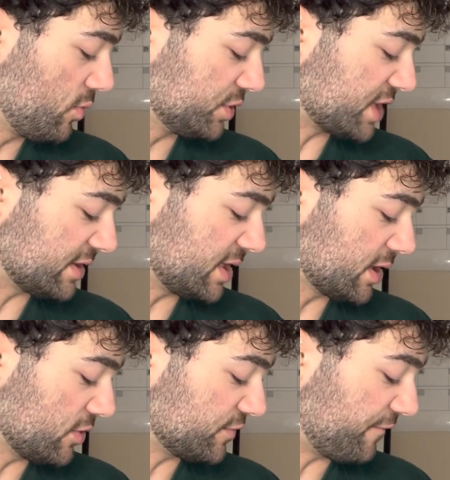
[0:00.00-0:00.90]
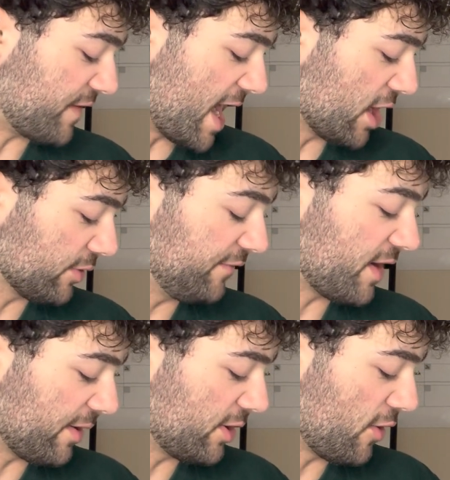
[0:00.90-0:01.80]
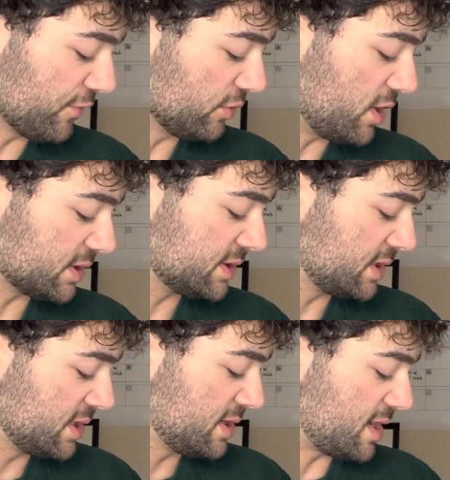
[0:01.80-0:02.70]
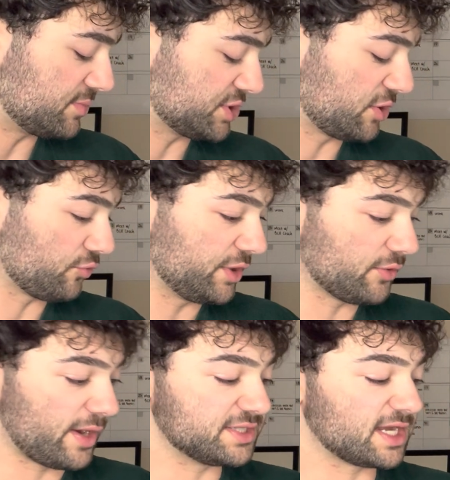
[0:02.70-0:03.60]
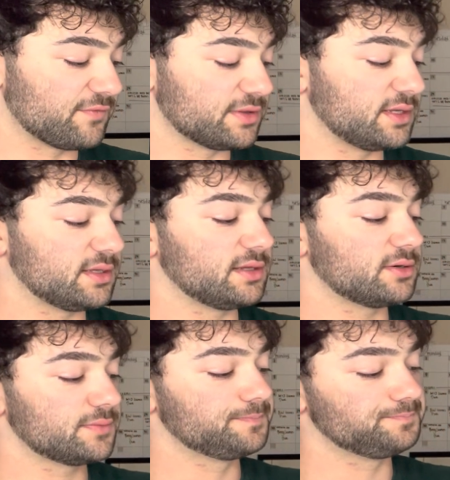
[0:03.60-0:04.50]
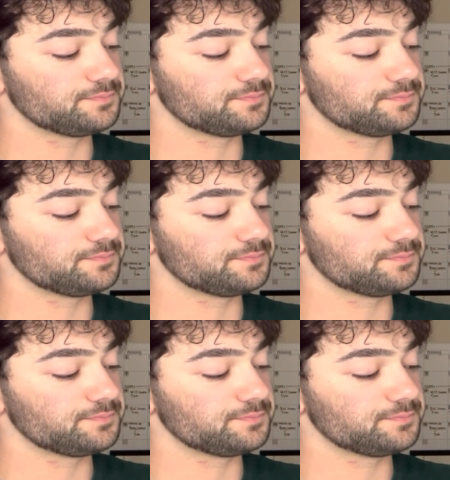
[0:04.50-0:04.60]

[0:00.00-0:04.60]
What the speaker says: which I think goes very, very overlooked. I'm just going to re-erase everything here.